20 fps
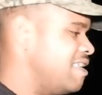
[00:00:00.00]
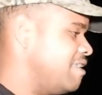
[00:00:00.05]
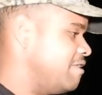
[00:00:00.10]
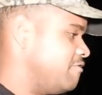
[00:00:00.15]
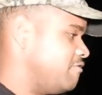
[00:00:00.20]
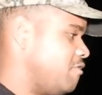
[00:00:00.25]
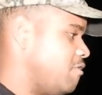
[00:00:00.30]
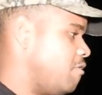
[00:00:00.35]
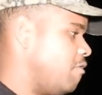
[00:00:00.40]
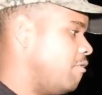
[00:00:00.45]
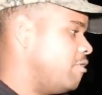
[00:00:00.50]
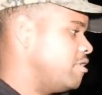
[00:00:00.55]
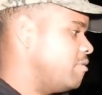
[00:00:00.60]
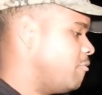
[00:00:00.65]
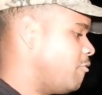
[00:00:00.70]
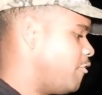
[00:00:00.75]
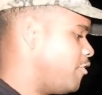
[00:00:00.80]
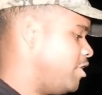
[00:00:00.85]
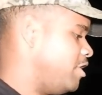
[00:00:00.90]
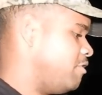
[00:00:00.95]
So in the
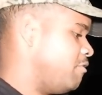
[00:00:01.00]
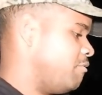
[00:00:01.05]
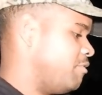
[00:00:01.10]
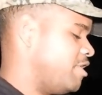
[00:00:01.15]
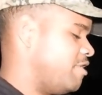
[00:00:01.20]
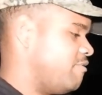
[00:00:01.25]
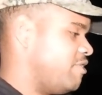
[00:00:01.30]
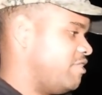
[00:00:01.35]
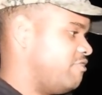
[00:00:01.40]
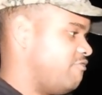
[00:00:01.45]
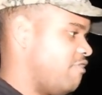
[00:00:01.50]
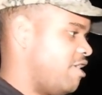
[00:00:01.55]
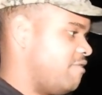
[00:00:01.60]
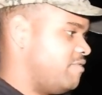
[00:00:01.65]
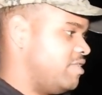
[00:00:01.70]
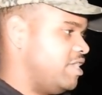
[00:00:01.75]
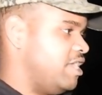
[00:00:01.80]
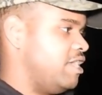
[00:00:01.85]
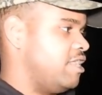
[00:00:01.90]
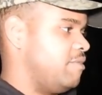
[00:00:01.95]
morning or whenever I drive
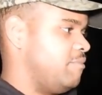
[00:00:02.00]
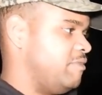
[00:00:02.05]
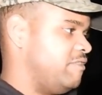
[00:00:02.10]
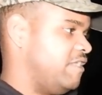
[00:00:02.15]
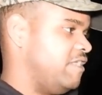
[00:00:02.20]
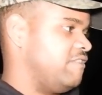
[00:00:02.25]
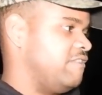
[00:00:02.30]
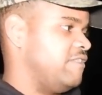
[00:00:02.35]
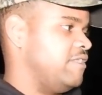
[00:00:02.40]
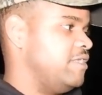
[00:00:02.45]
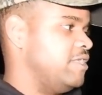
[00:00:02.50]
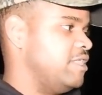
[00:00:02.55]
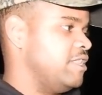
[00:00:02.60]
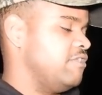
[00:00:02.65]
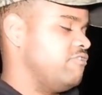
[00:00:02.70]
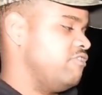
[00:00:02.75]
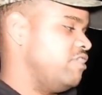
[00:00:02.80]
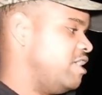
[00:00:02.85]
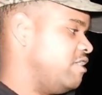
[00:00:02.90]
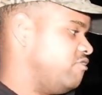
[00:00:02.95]
it again, I'm gonna test it and
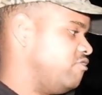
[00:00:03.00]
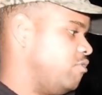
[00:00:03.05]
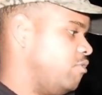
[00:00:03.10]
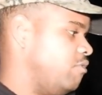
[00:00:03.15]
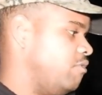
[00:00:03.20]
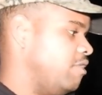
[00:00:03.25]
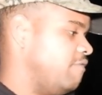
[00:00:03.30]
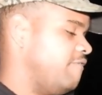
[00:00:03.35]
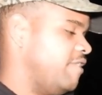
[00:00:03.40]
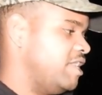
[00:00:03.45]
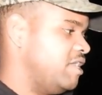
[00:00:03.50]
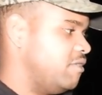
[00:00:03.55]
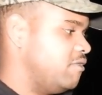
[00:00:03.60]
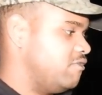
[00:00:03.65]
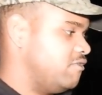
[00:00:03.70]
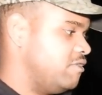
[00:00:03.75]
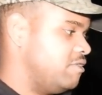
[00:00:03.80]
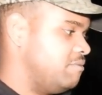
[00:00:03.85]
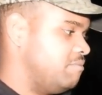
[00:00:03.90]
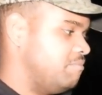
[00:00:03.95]
let you guys know if I
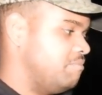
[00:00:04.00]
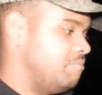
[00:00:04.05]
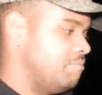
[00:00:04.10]
notice a